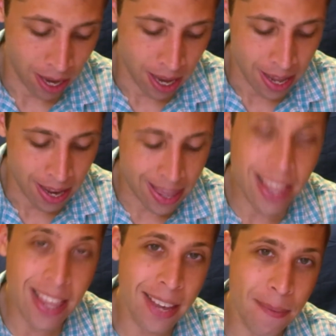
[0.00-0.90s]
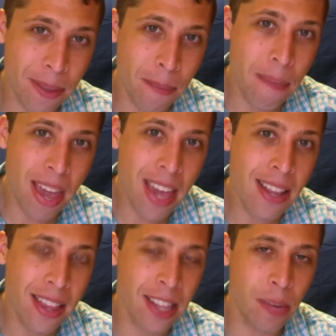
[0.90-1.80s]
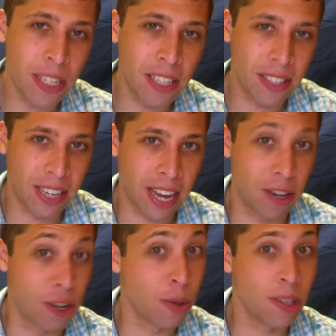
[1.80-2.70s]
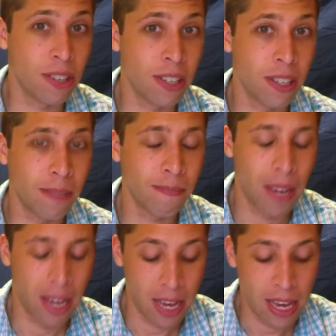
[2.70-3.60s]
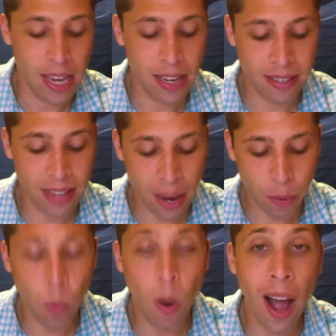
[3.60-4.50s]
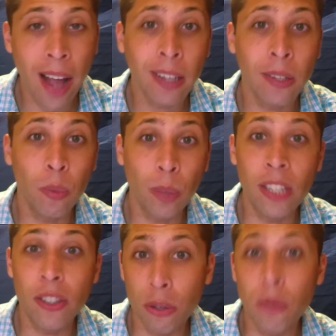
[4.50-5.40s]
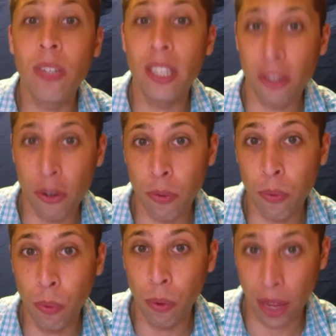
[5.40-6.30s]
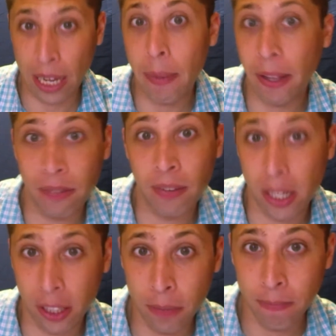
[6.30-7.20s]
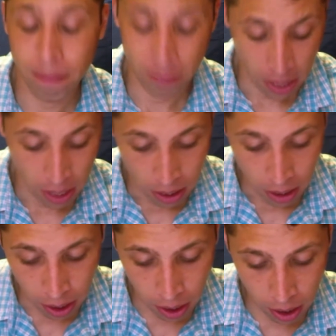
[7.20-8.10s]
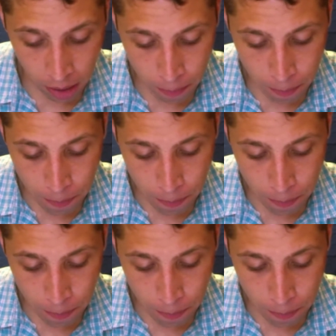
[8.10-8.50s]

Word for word: The, the main thing that we need to kind of notice here is that while we do need to think about the volume, um,